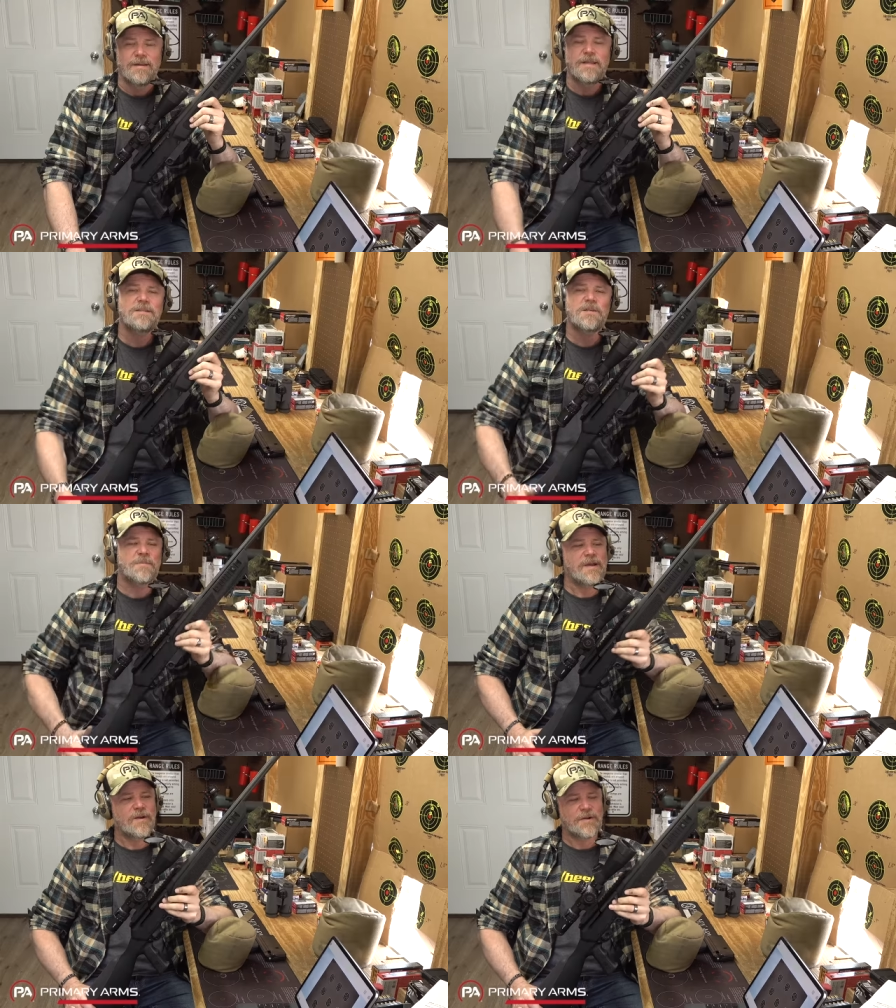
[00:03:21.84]
This is
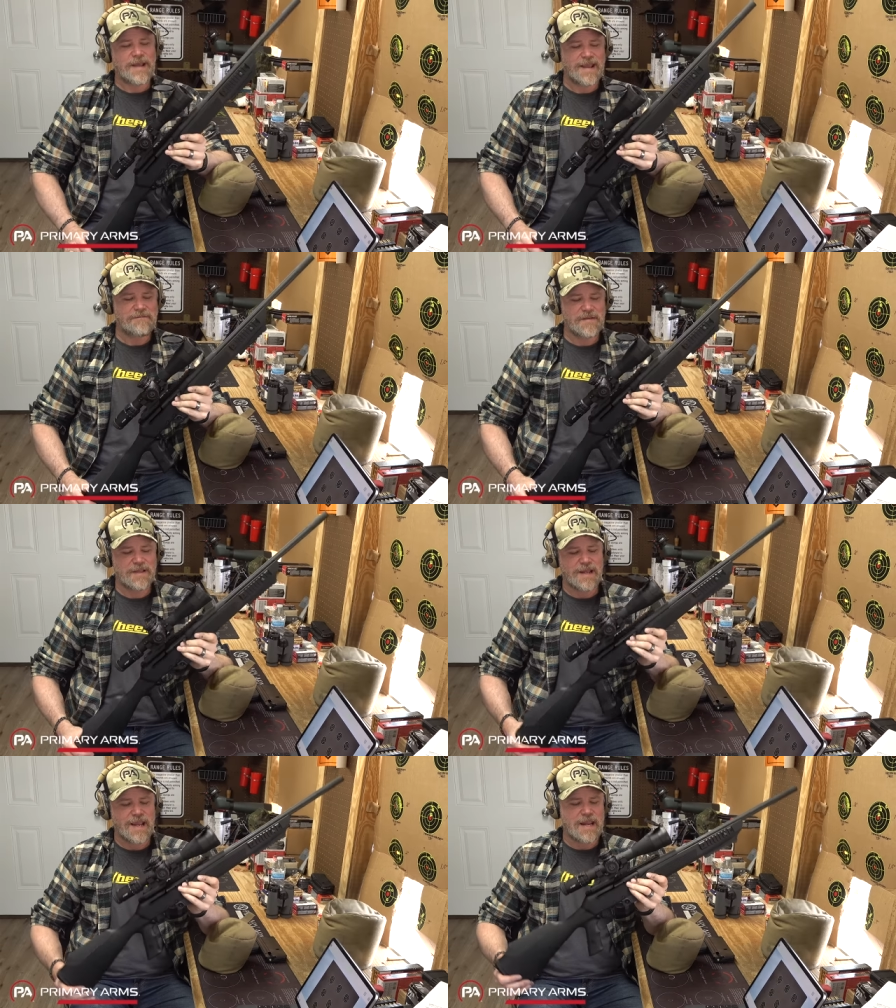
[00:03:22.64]
my old
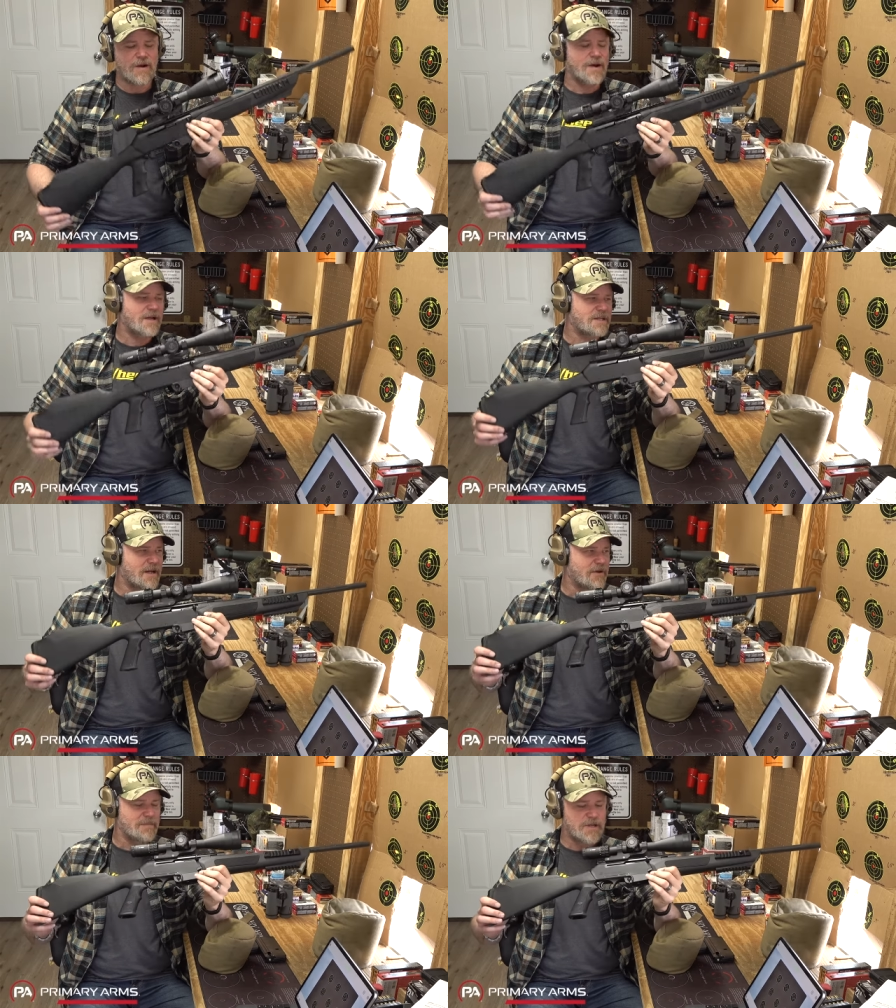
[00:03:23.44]
FNAR, as I
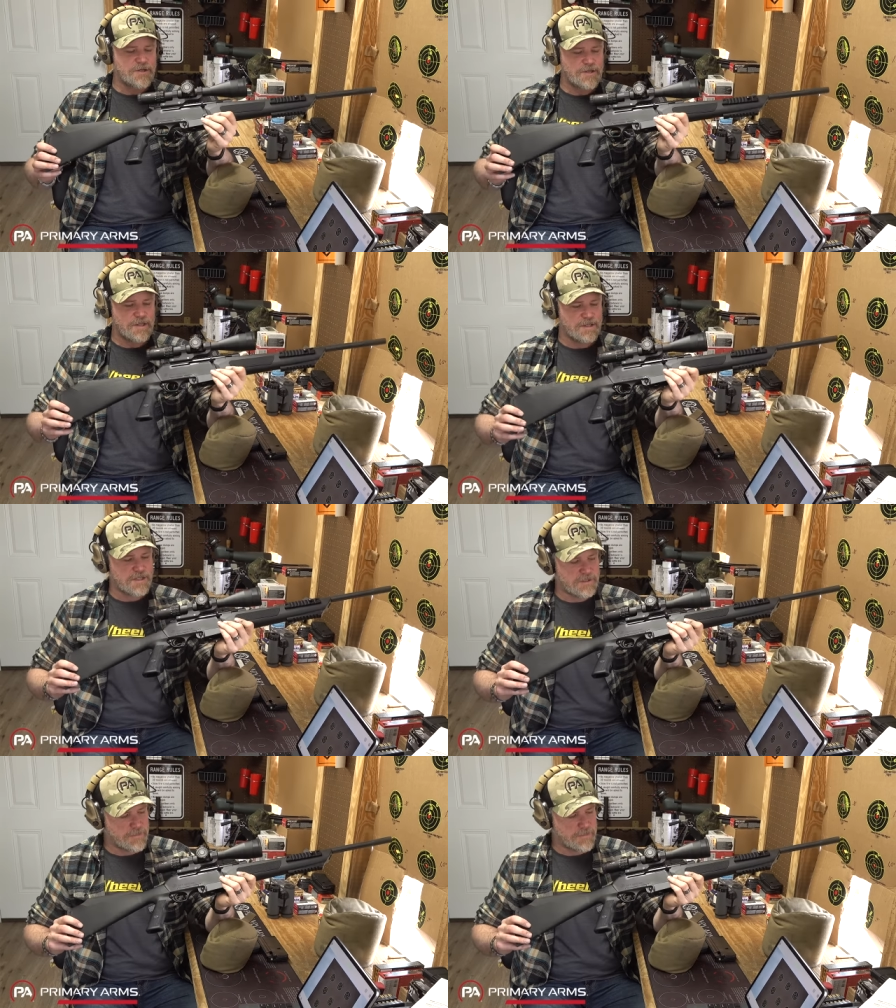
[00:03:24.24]
already mentioned. This is